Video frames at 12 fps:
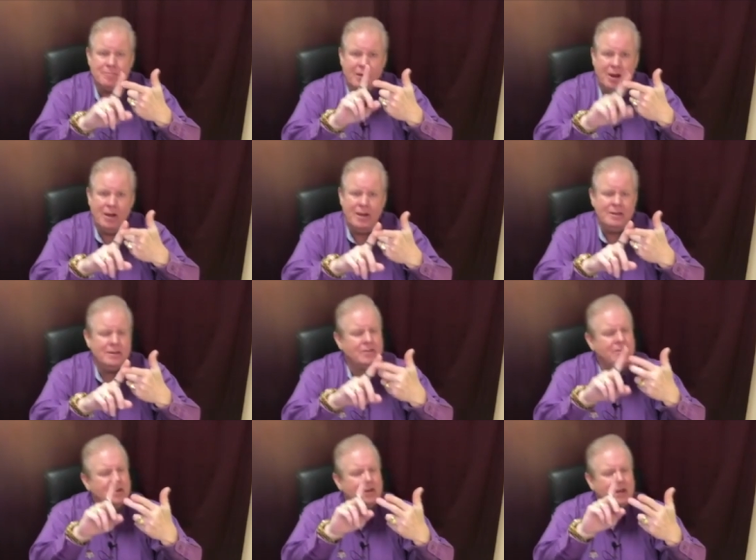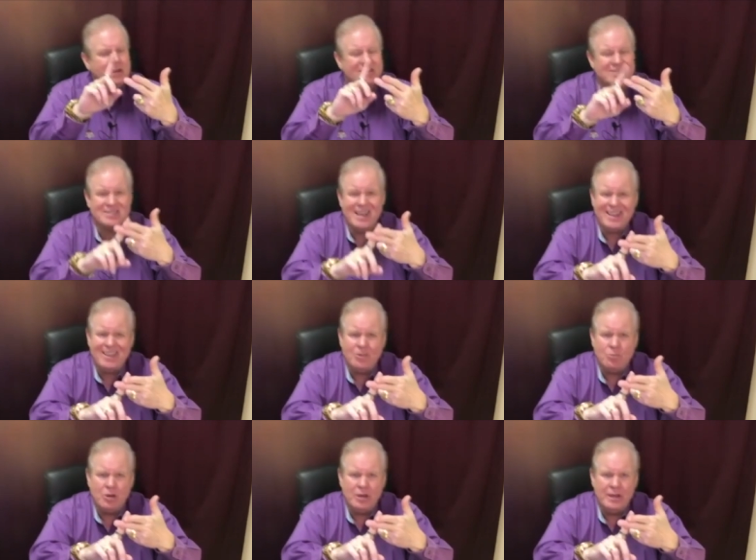All right? The
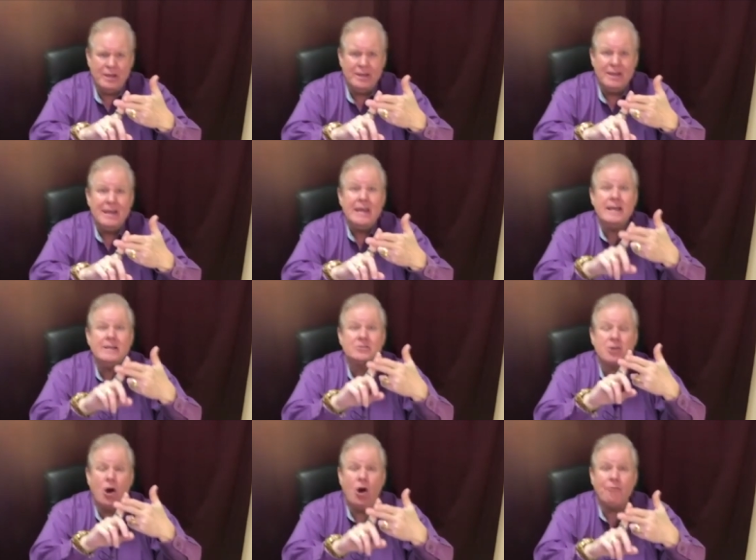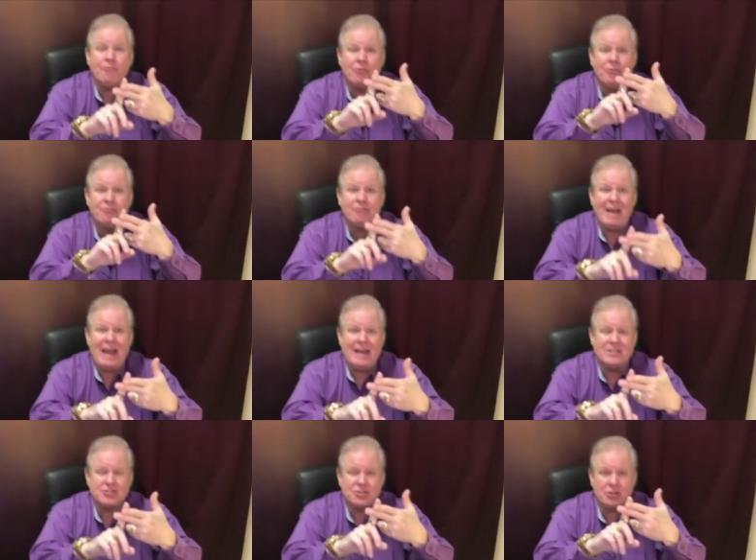second way is offer
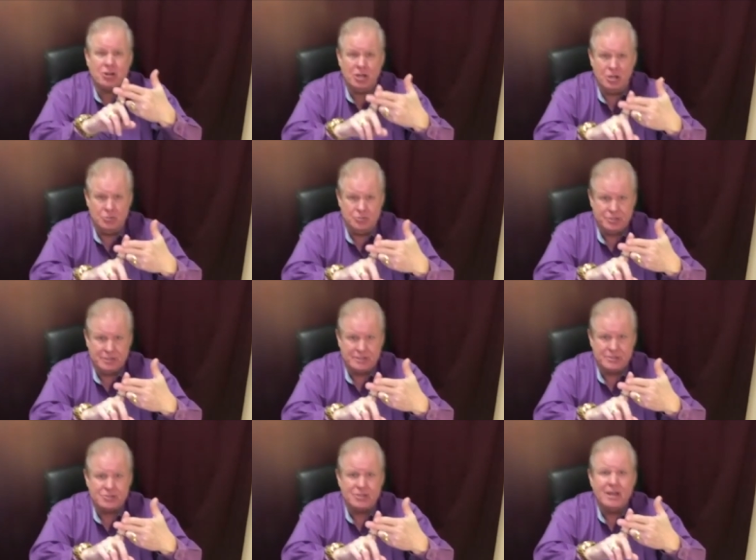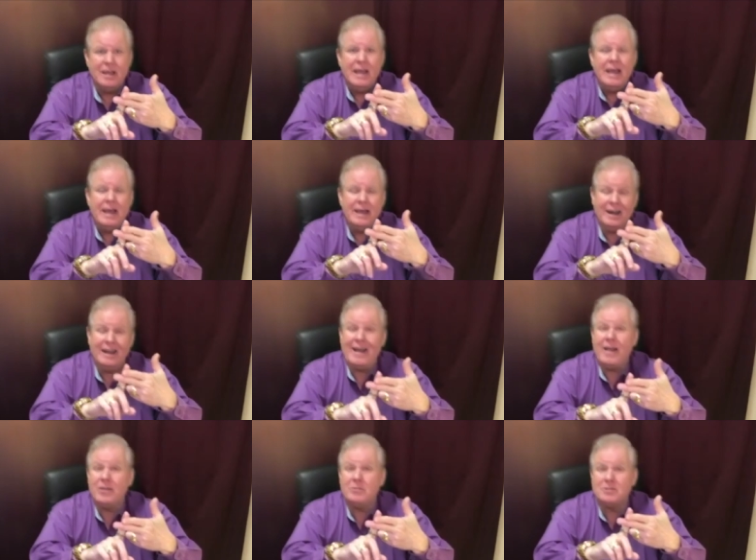fast closings and
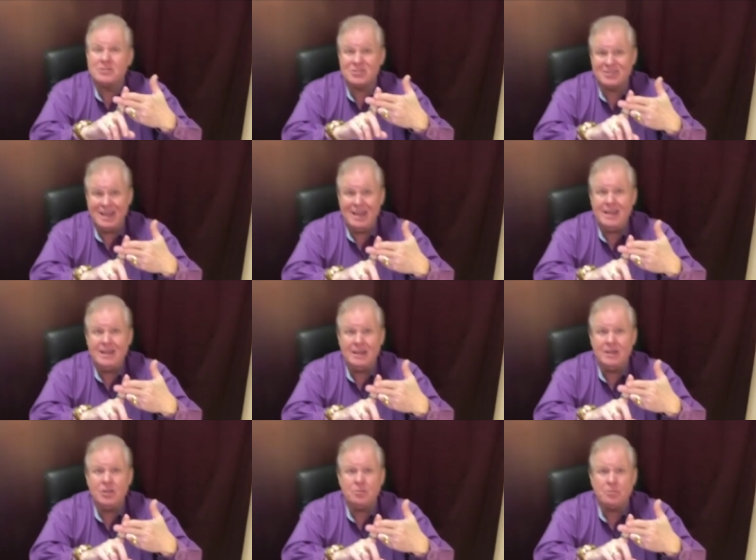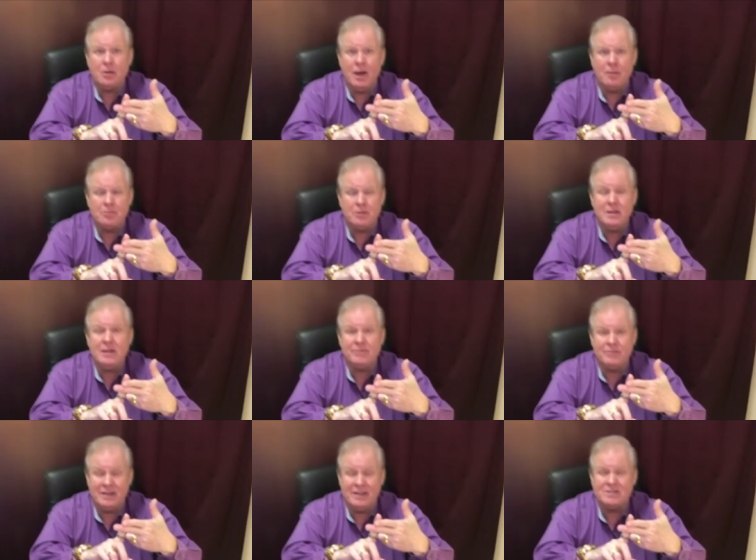allow them to stay in the property
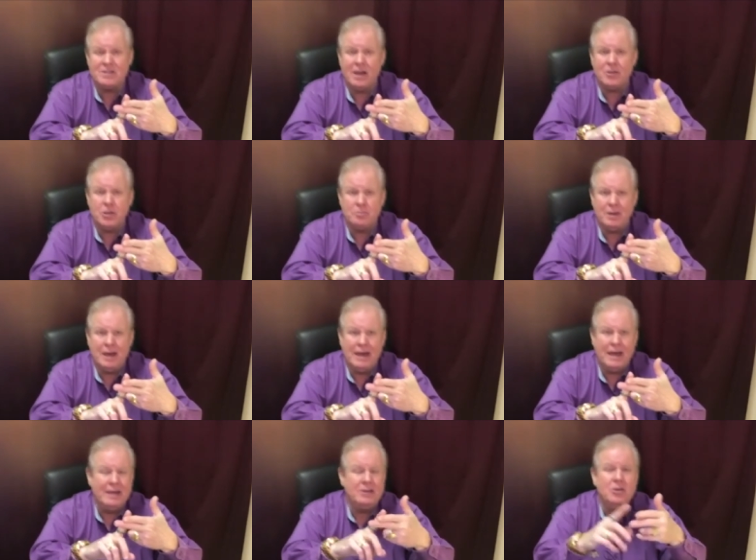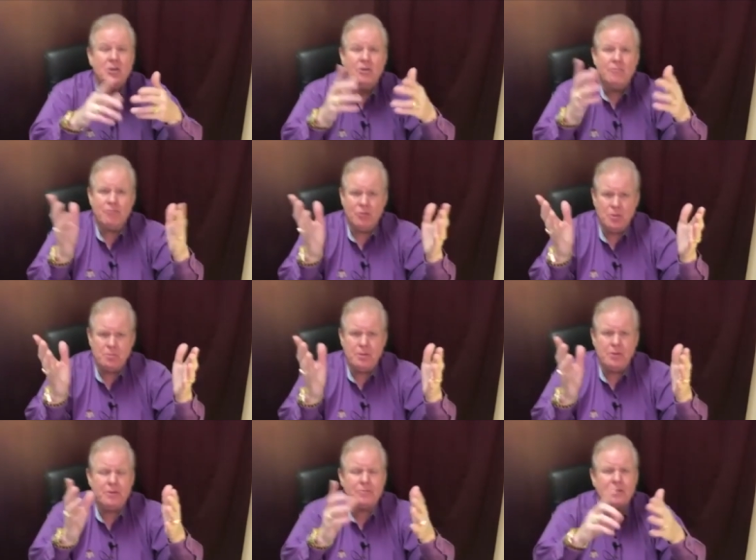if it is occupied for the
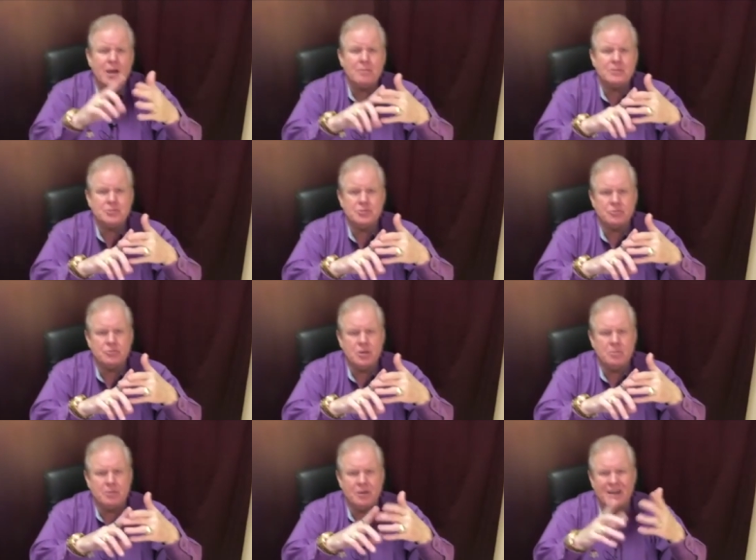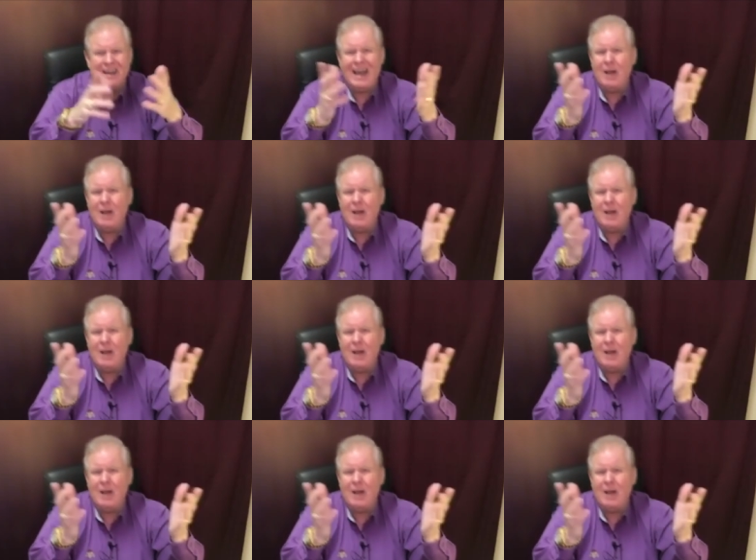period of time that you agree upon.